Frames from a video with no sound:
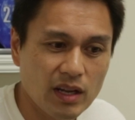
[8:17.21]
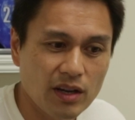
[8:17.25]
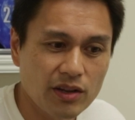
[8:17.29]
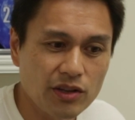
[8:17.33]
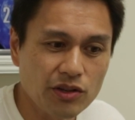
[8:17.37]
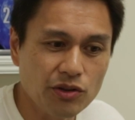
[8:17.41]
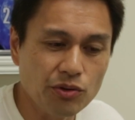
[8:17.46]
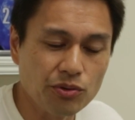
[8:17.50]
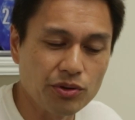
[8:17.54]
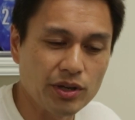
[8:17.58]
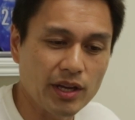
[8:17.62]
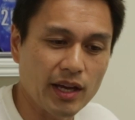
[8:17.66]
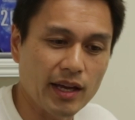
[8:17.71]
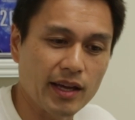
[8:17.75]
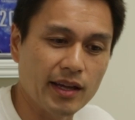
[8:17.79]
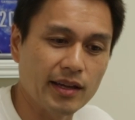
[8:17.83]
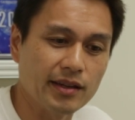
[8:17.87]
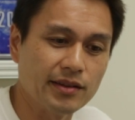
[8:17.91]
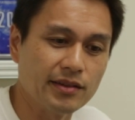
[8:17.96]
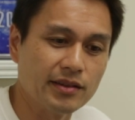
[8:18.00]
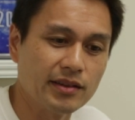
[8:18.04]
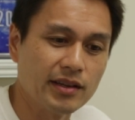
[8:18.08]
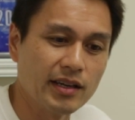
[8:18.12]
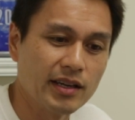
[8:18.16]
you
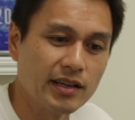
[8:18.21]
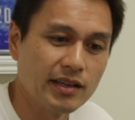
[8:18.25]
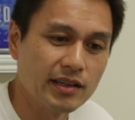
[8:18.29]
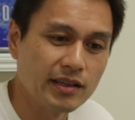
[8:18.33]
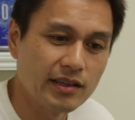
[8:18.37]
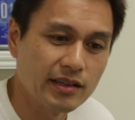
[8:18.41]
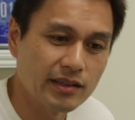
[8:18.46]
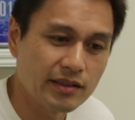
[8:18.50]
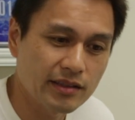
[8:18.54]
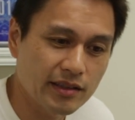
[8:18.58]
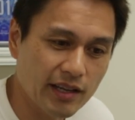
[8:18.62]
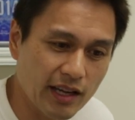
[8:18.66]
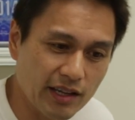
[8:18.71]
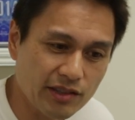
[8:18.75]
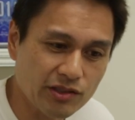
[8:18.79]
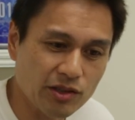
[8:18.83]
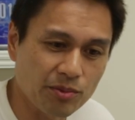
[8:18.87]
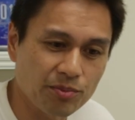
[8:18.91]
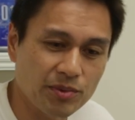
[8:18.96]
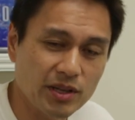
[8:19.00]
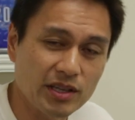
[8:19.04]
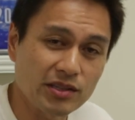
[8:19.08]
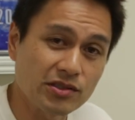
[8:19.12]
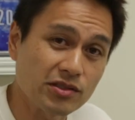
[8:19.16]
can take
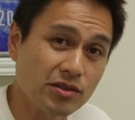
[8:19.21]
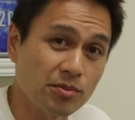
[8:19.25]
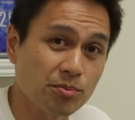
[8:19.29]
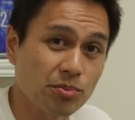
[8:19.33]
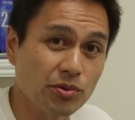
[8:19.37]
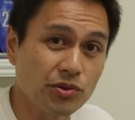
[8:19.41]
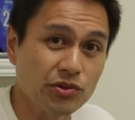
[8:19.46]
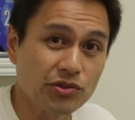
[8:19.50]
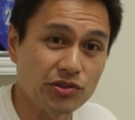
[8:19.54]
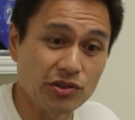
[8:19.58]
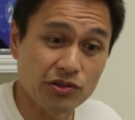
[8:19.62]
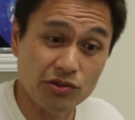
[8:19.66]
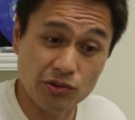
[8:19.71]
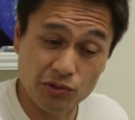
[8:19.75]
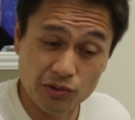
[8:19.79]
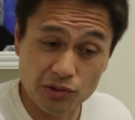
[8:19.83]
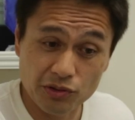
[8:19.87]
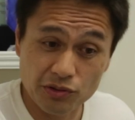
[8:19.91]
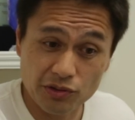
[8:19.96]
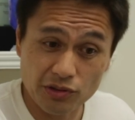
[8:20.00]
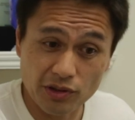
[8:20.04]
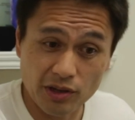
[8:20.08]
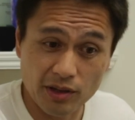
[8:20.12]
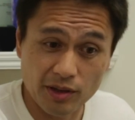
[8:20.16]
something as simple as this or
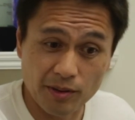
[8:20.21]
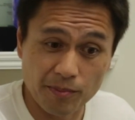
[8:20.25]
as